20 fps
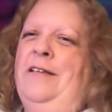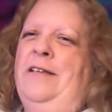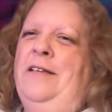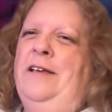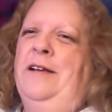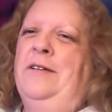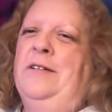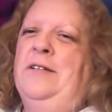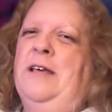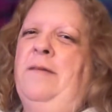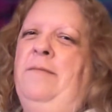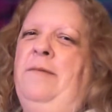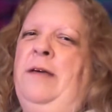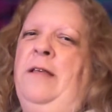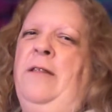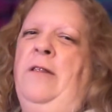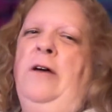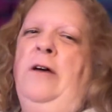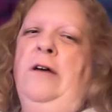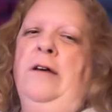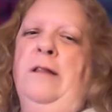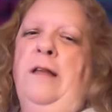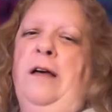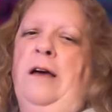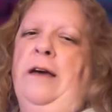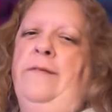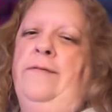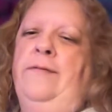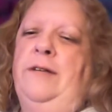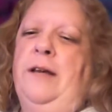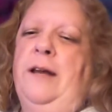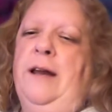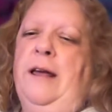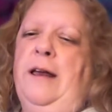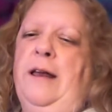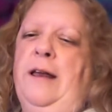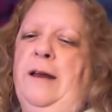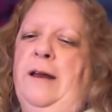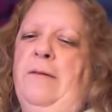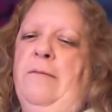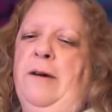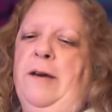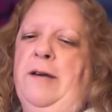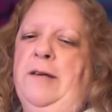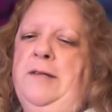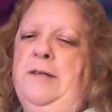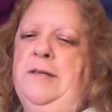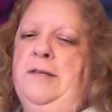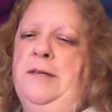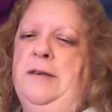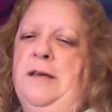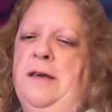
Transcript: think there's going to be a long live tonight, anyways,